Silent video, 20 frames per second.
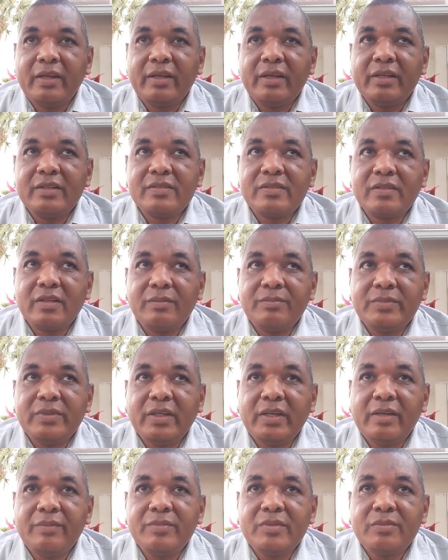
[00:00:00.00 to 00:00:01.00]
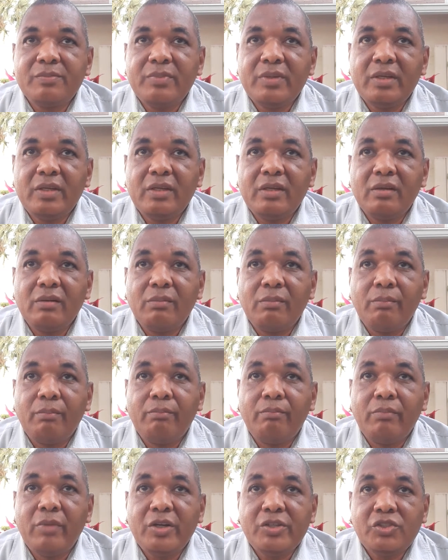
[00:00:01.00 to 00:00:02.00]
can sometimes be
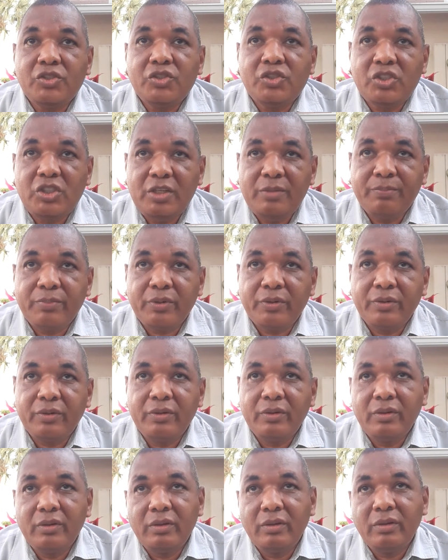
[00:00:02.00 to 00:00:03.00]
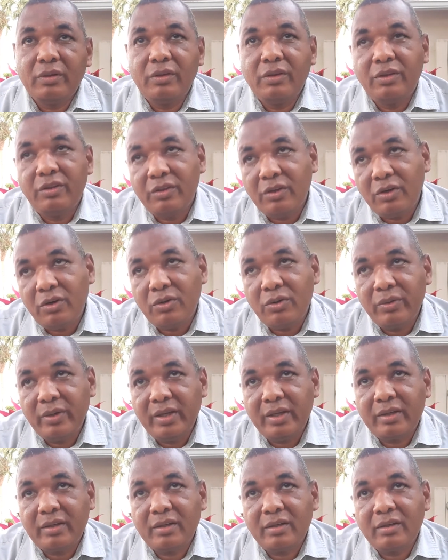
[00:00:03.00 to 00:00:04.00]
much cheaper, though
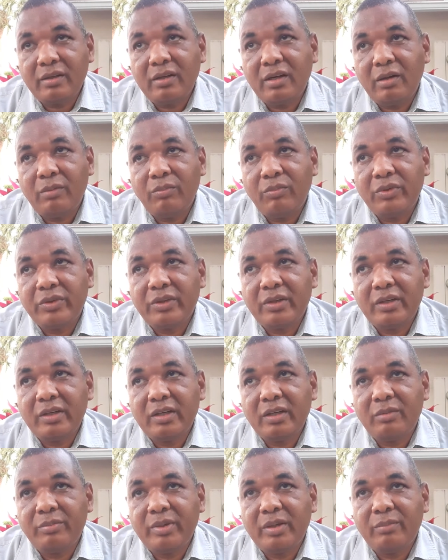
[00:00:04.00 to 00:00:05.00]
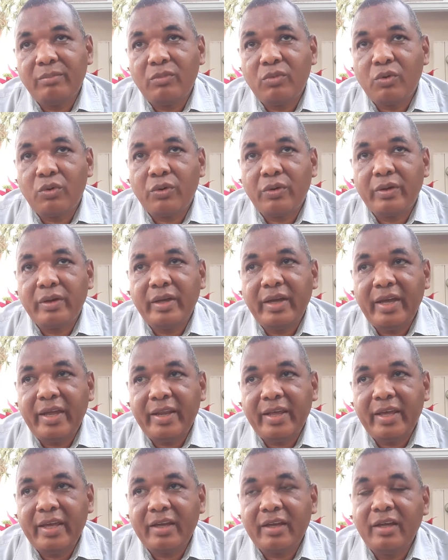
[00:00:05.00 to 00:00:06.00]
it can come with a little bit more
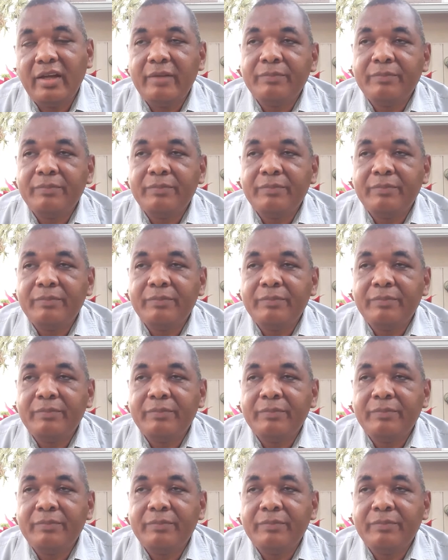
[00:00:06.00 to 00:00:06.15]
headache.